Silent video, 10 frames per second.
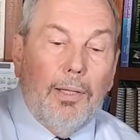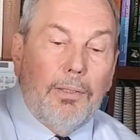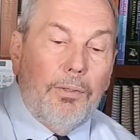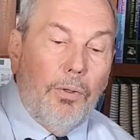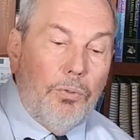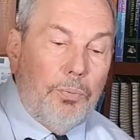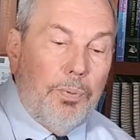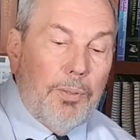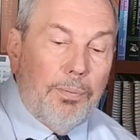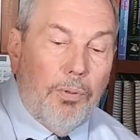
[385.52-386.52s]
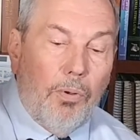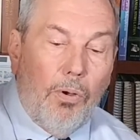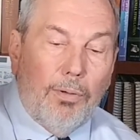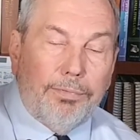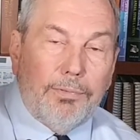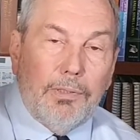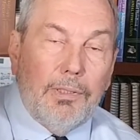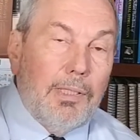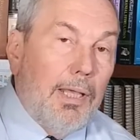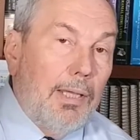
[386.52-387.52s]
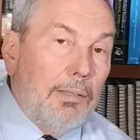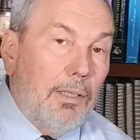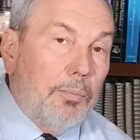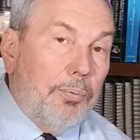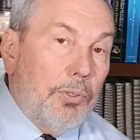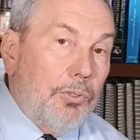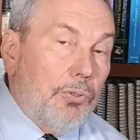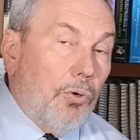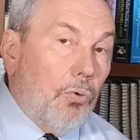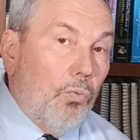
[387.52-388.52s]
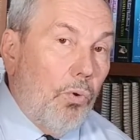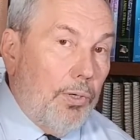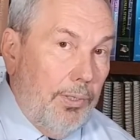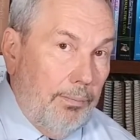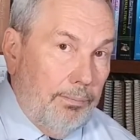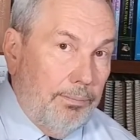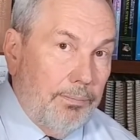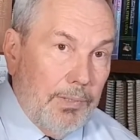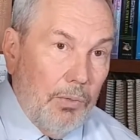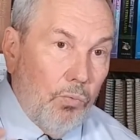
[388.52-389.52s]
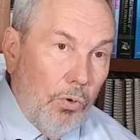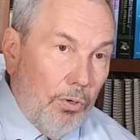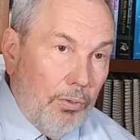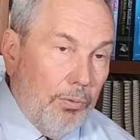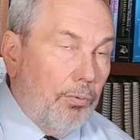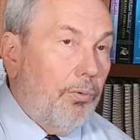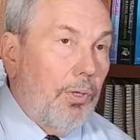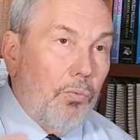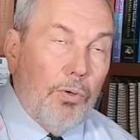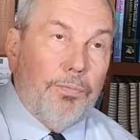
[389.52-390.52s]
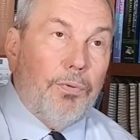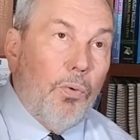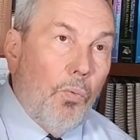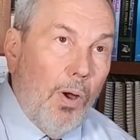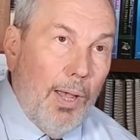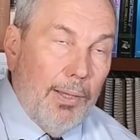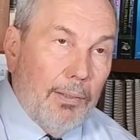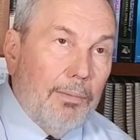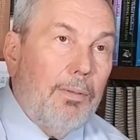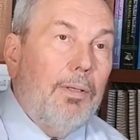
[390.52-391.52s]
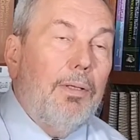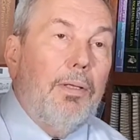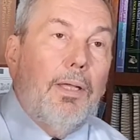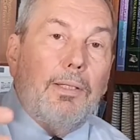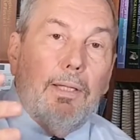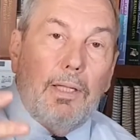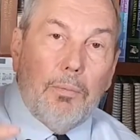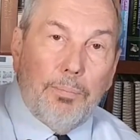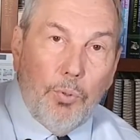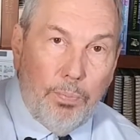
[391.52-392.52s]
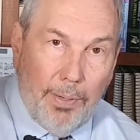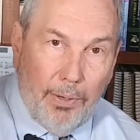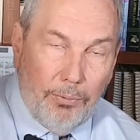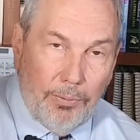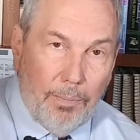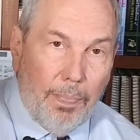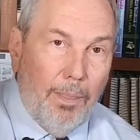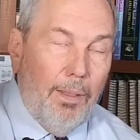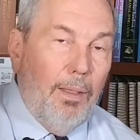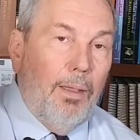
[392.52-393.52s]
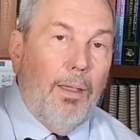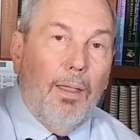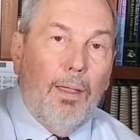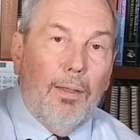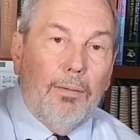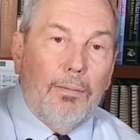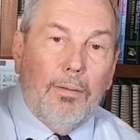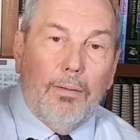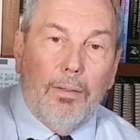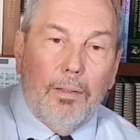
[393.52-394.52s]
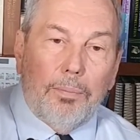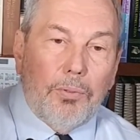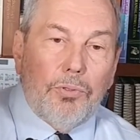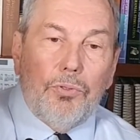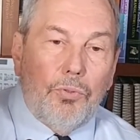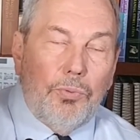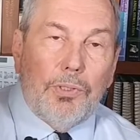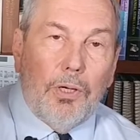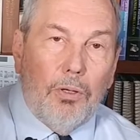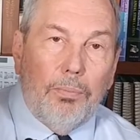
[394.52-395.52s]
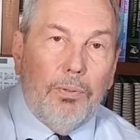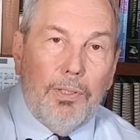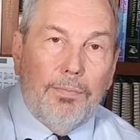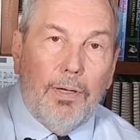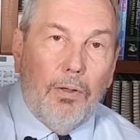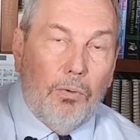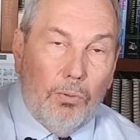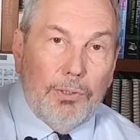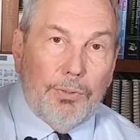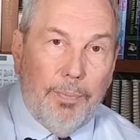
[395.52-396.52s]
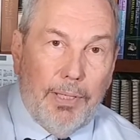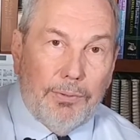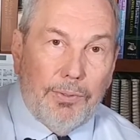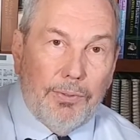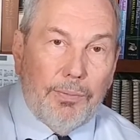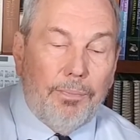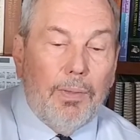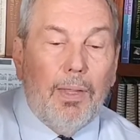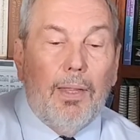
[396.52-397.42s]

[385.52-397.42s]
And in those people, often the antidepressants aren't working. They work, or they work for a while, and then they poop out, and the person's doing terrible even on all these medicines.